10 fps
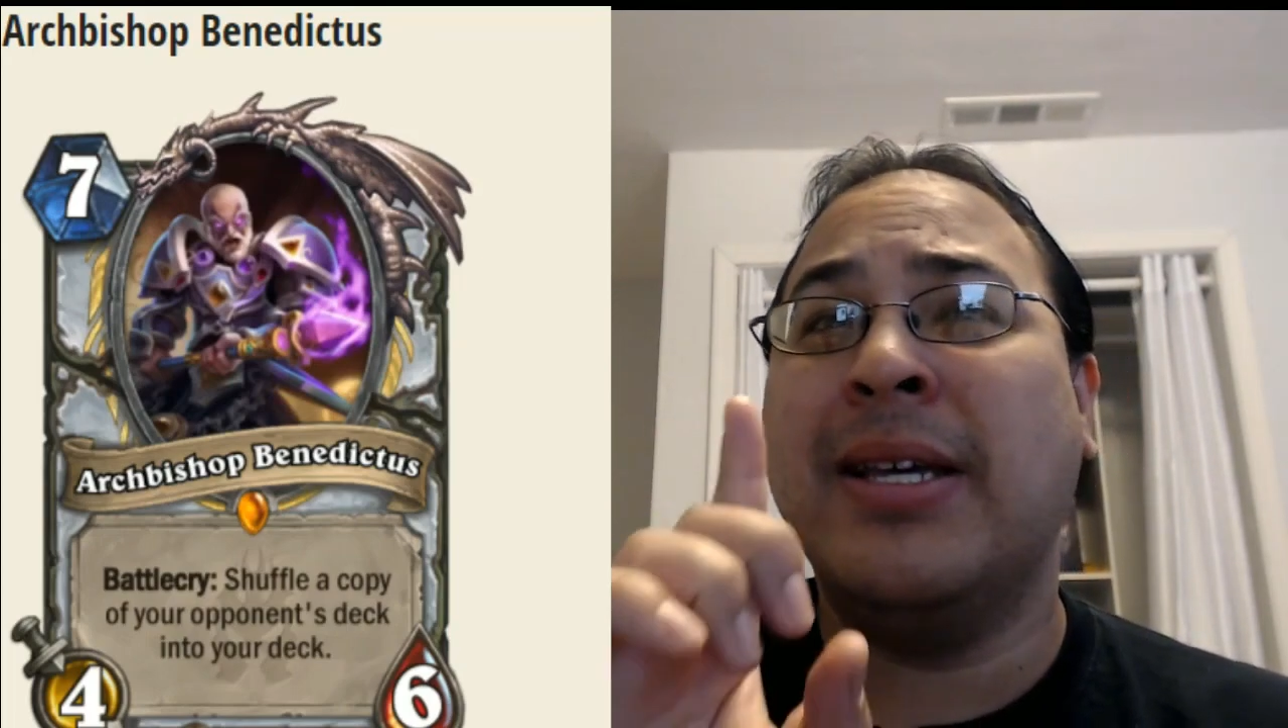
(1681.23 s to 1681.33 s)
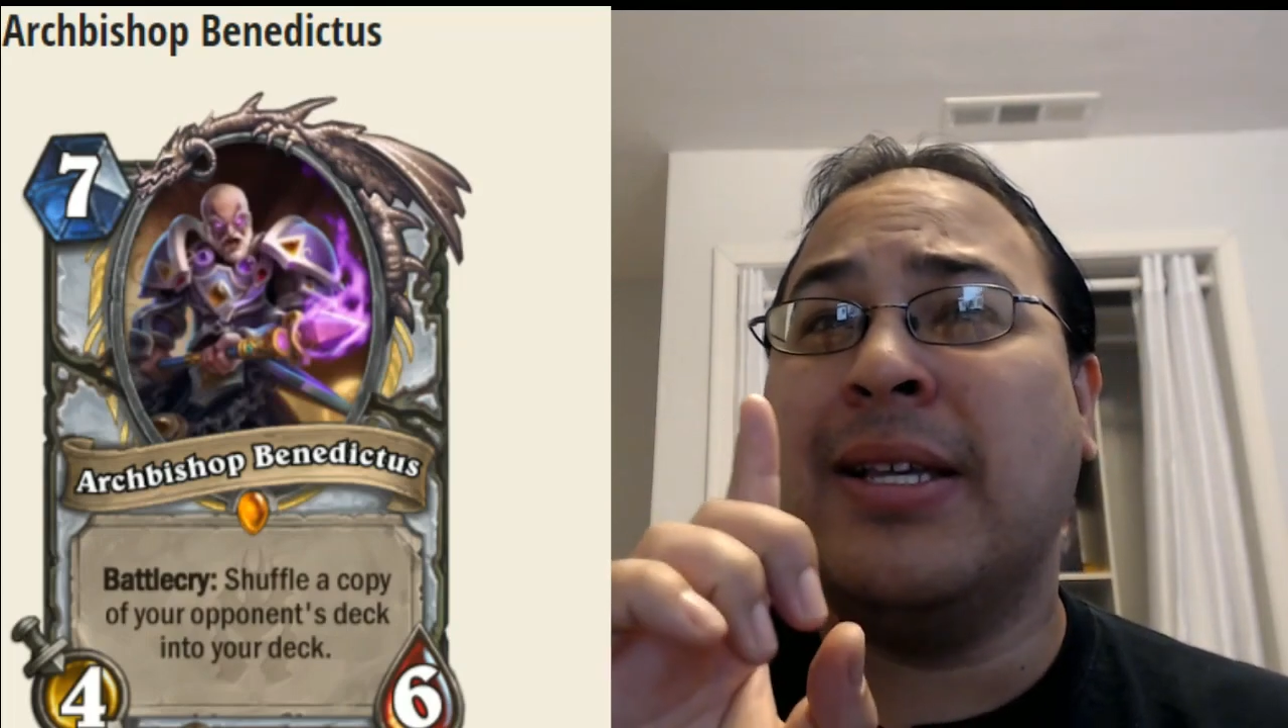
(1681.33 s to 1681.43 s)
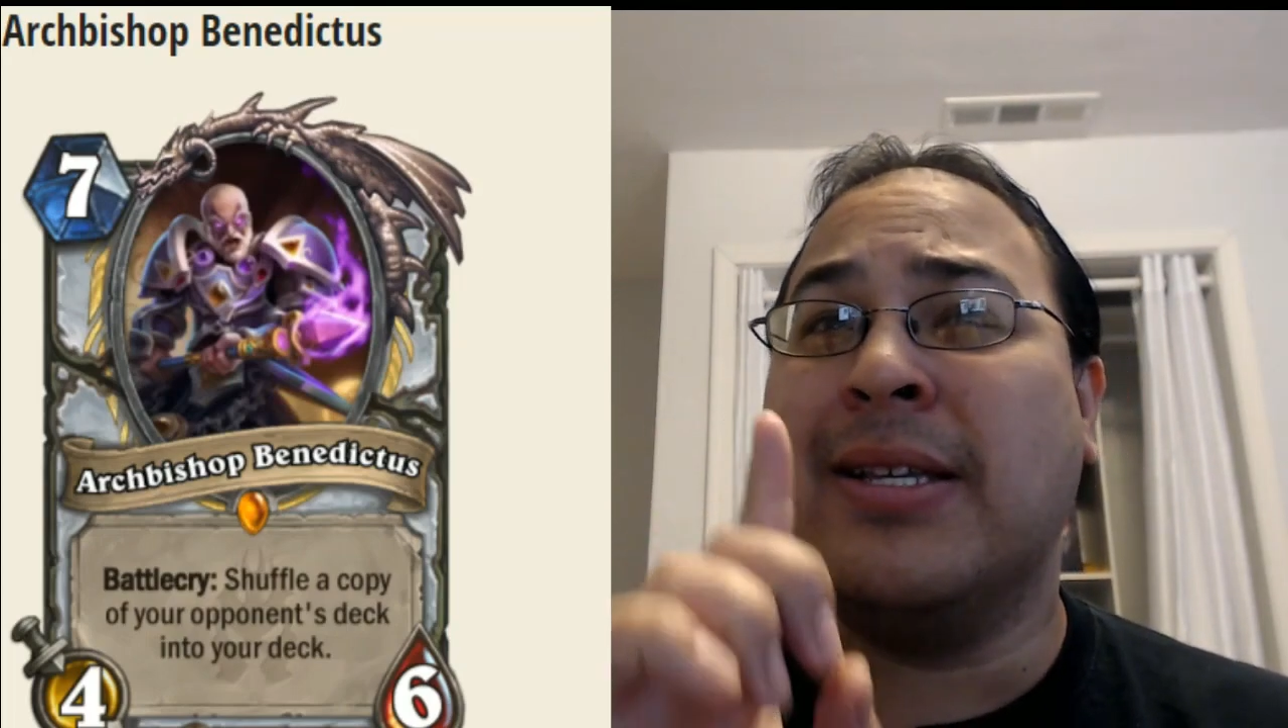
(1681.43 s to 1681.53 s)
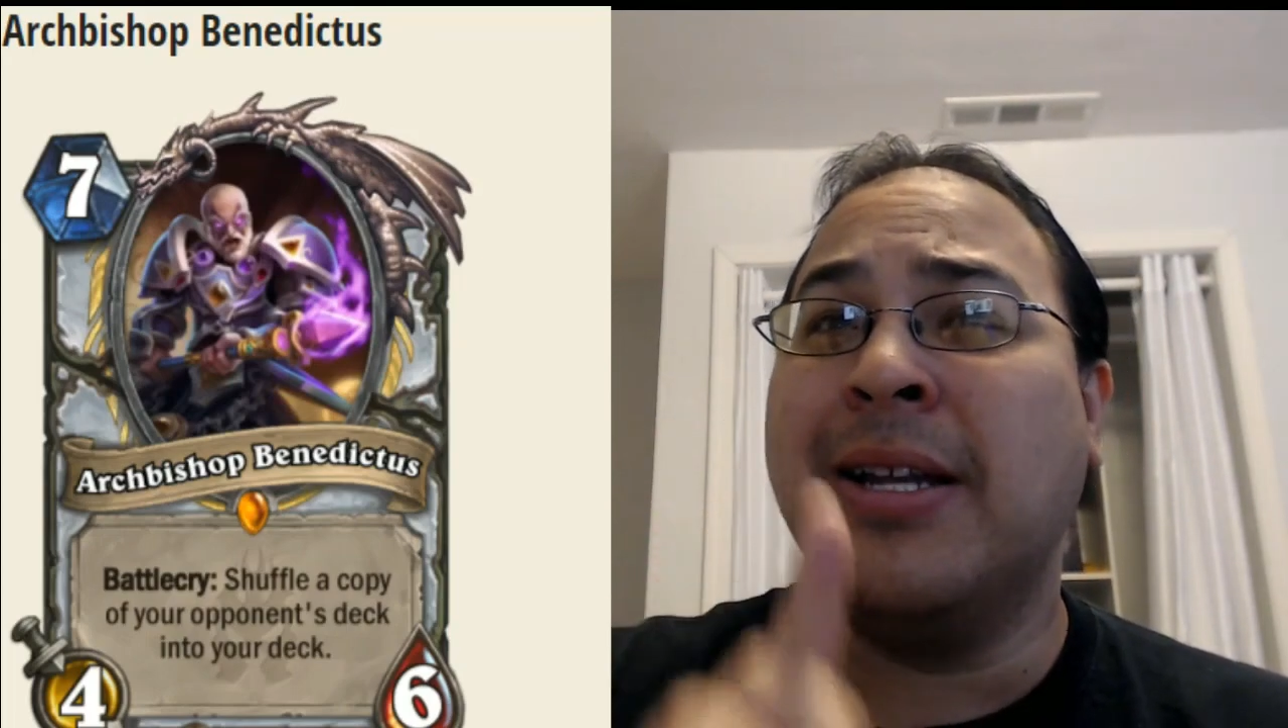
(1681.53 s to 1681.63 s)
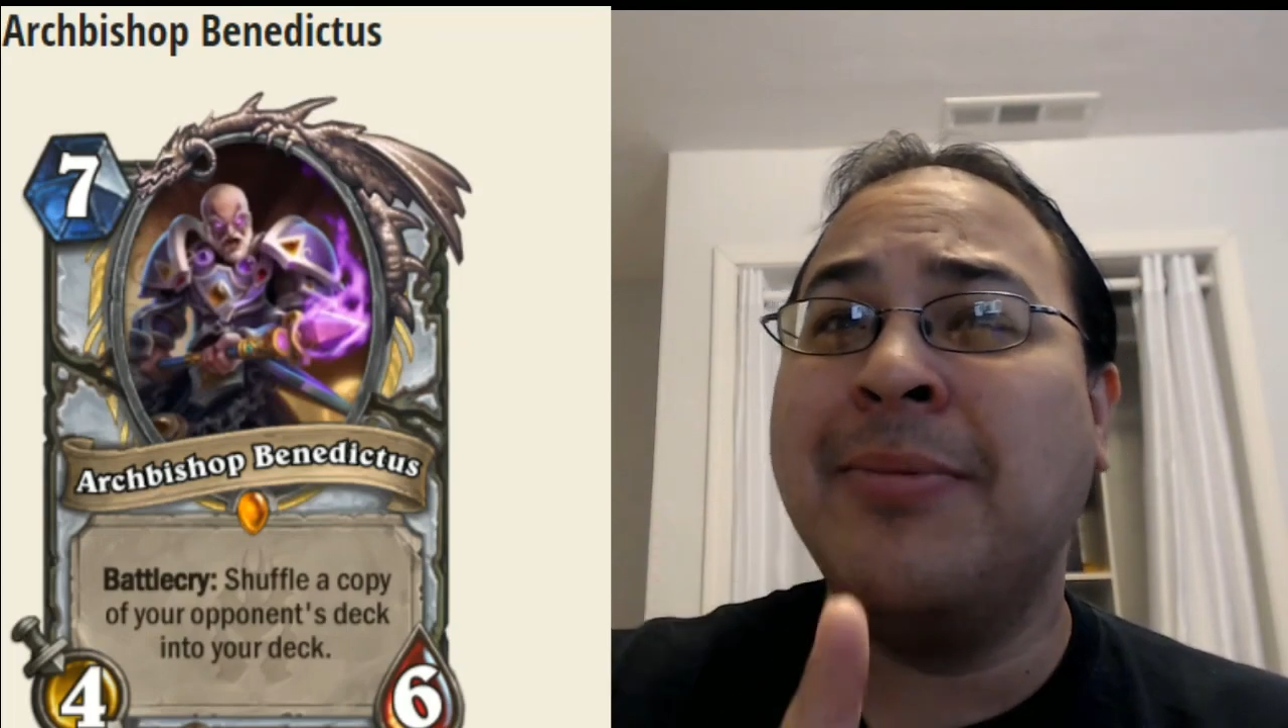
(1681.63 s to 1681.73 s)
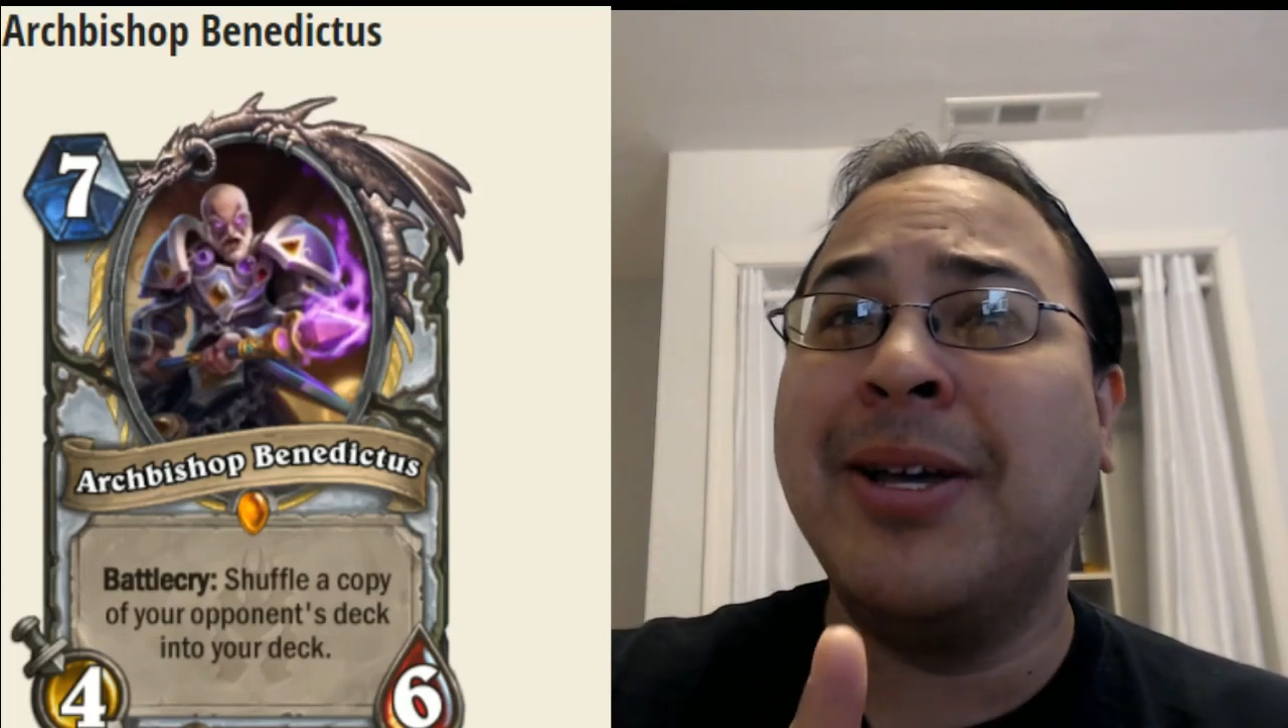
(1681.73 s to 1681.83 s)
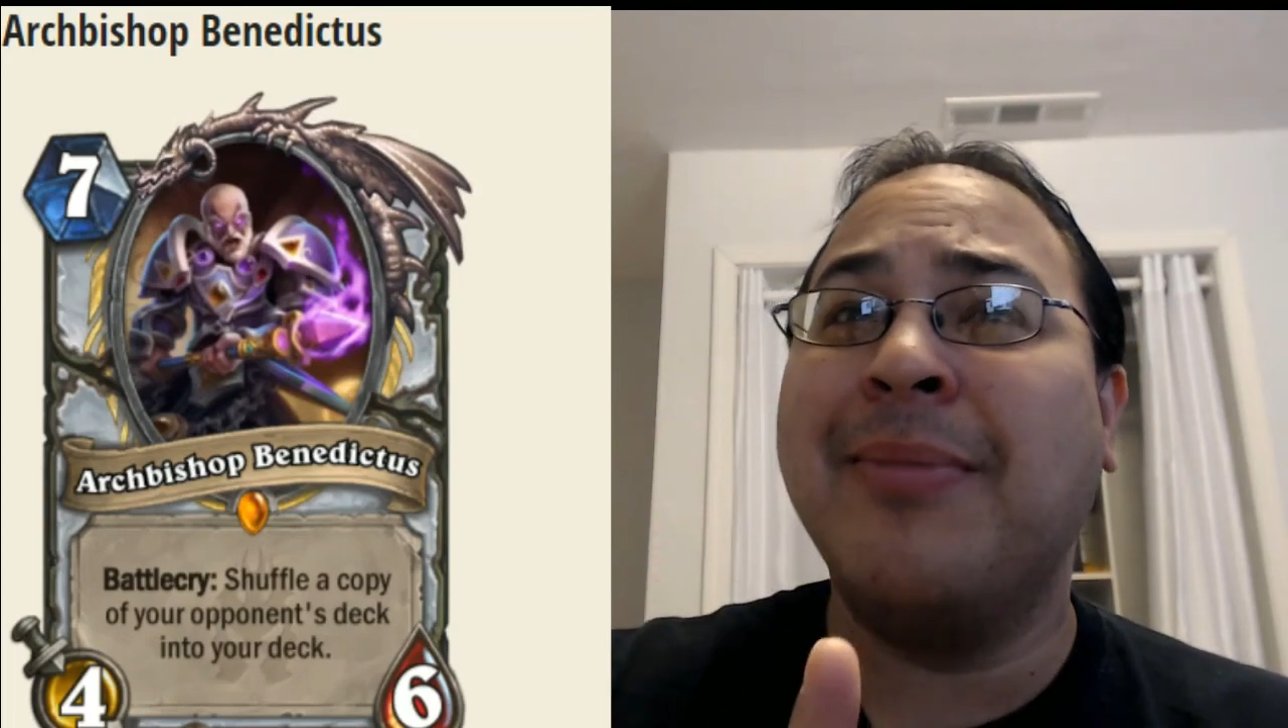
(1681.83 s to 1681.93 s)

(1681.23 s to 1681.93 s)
is going to become a